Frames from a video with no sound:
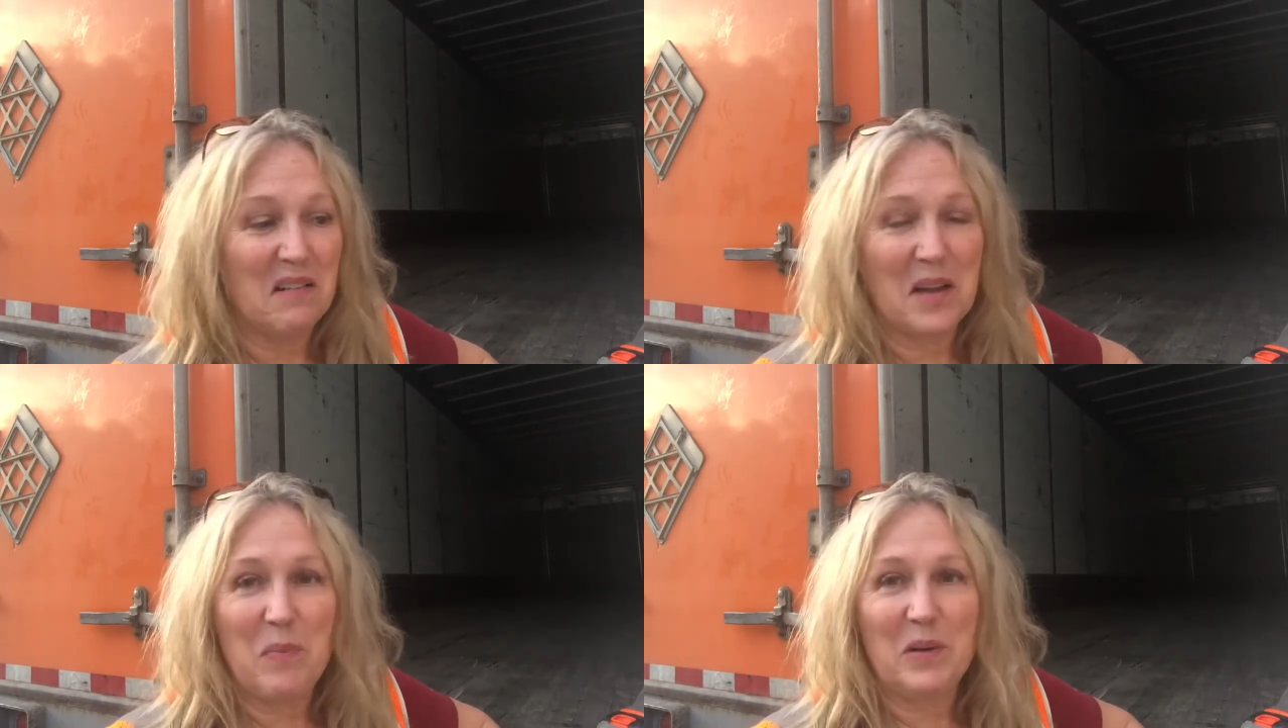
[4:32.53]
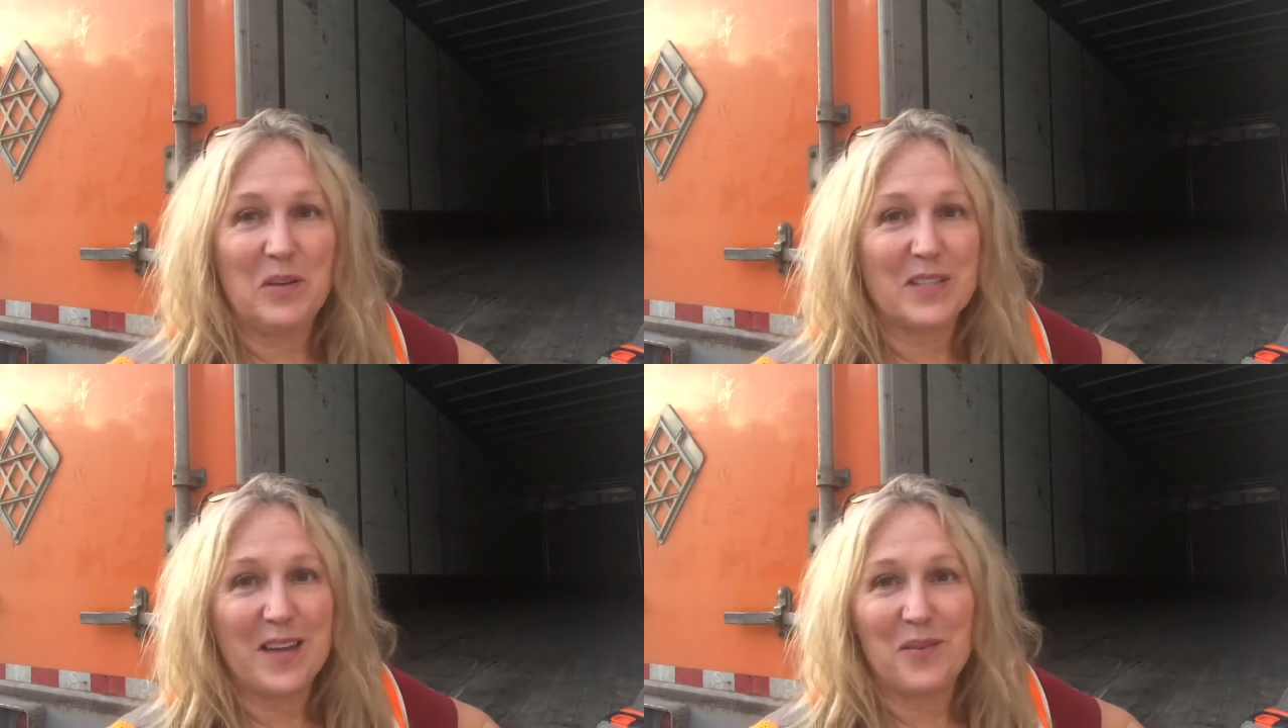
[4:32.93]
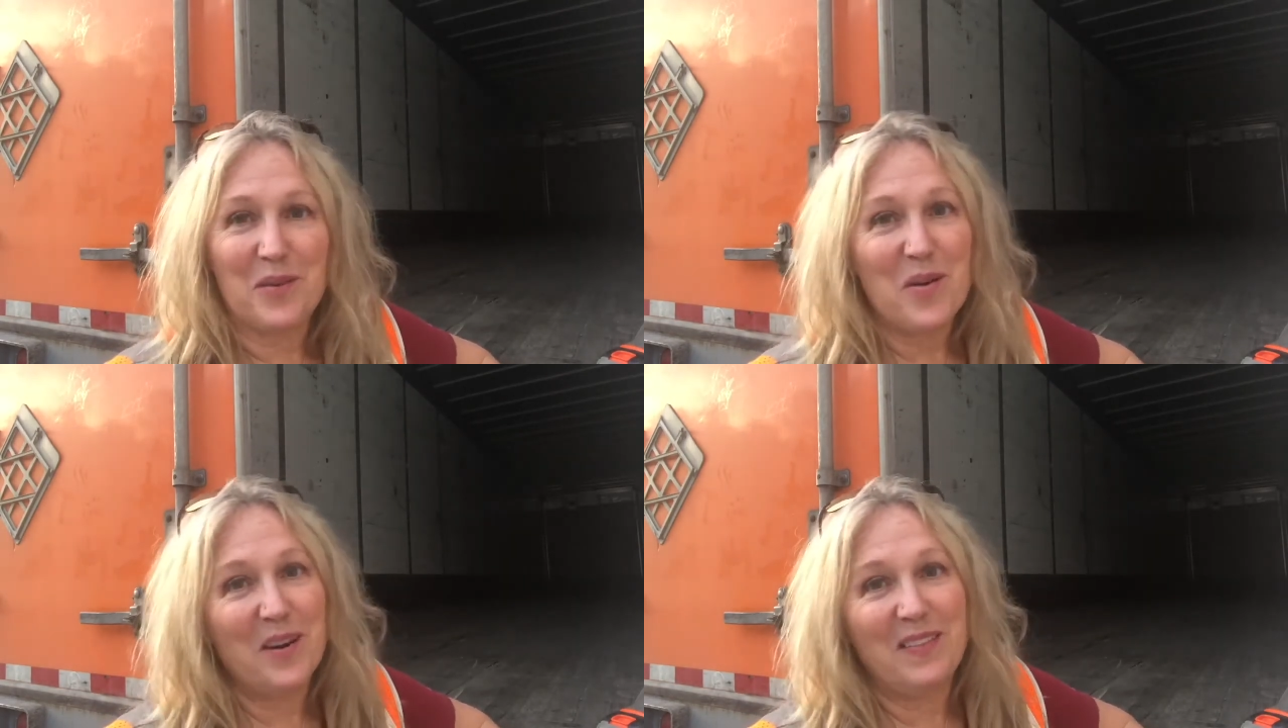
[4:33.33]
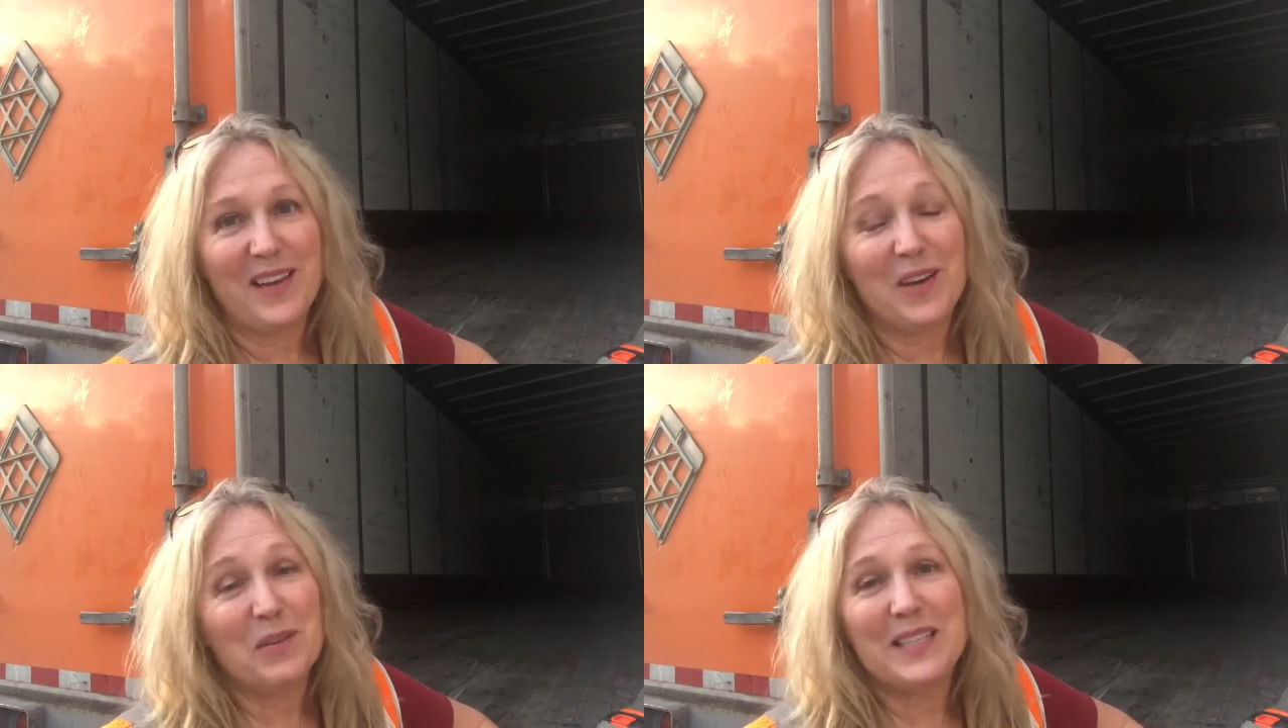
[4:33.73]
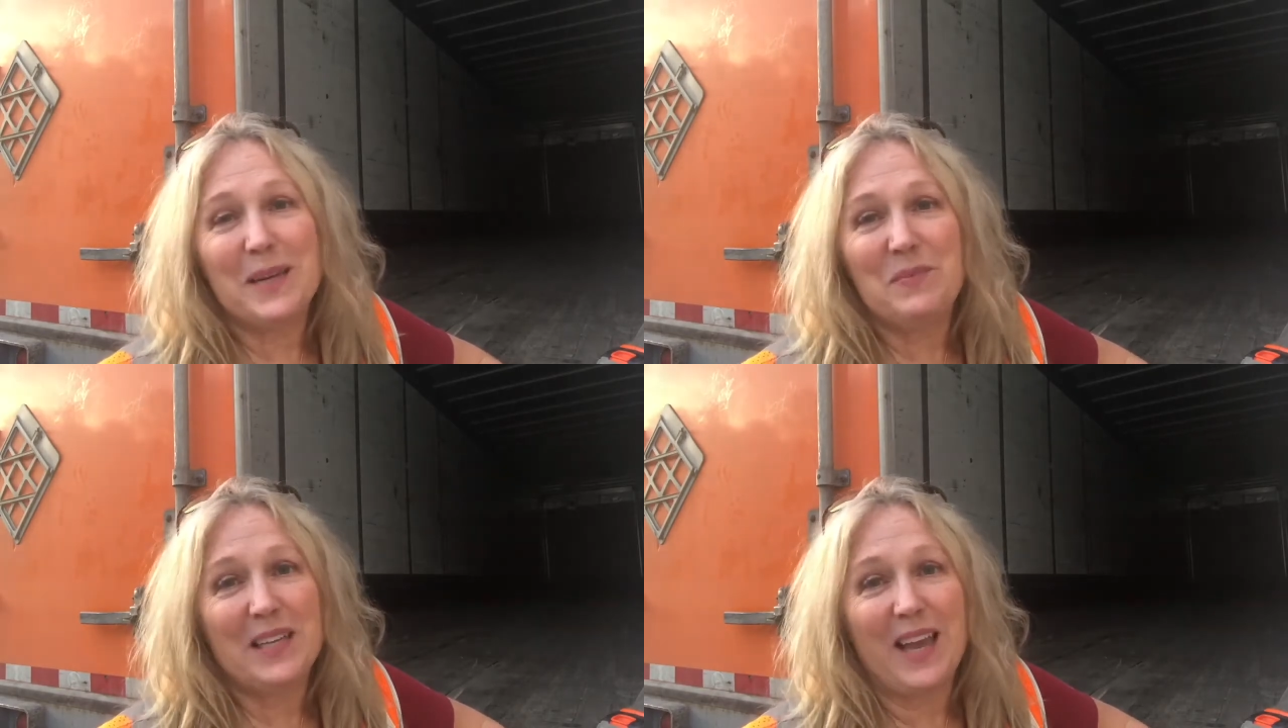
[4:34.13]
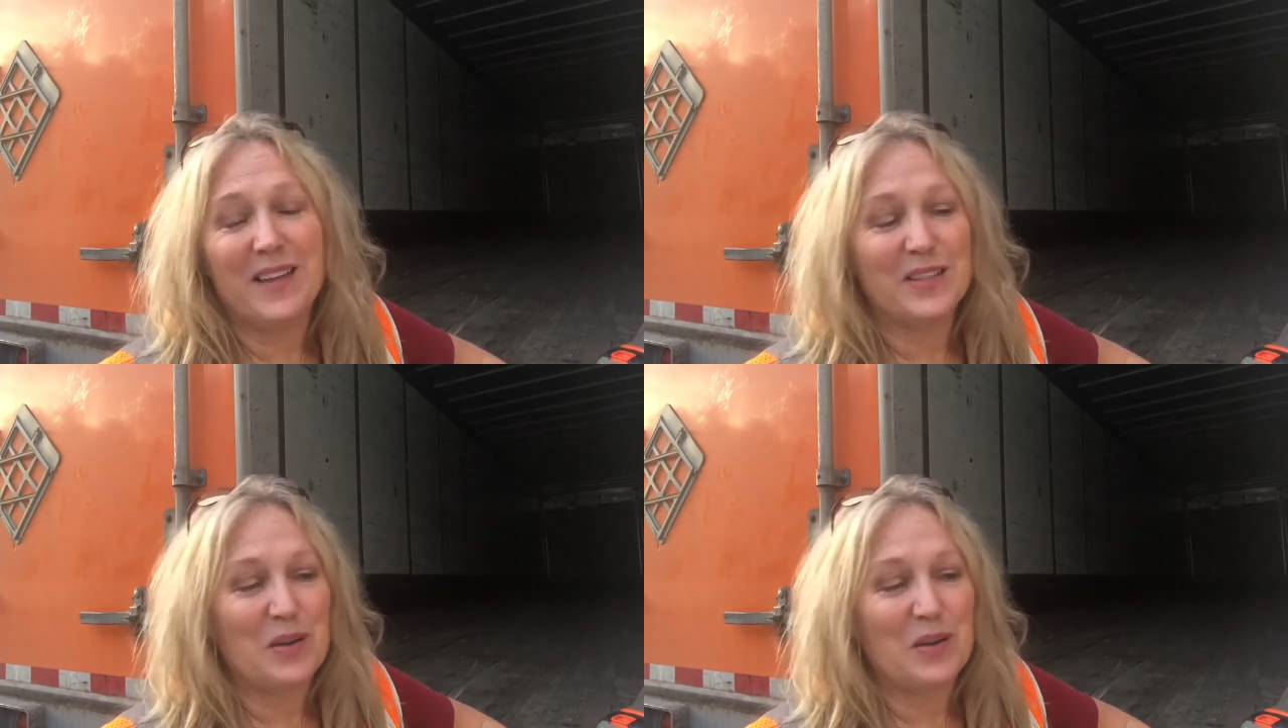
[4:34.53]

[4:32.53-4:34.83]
a couple years down the road, and they get retipped again.